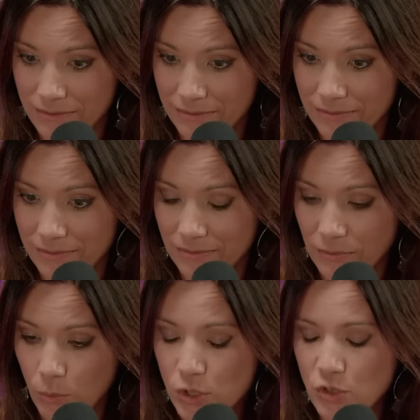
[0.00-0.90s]

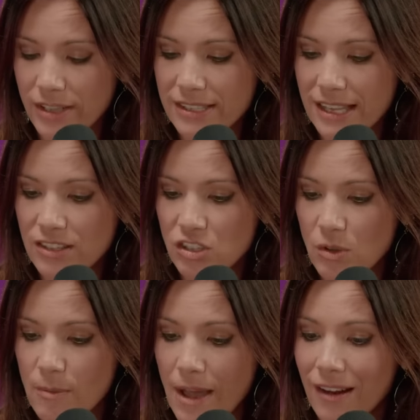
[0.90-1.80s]
Wow, which translates
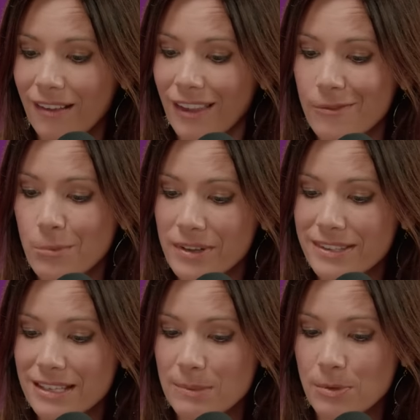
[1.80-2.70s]
to about
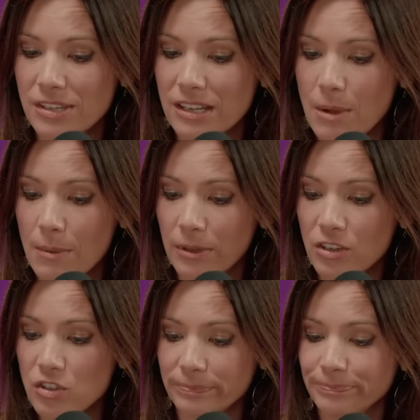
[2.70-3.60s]
11.6 percent of the population.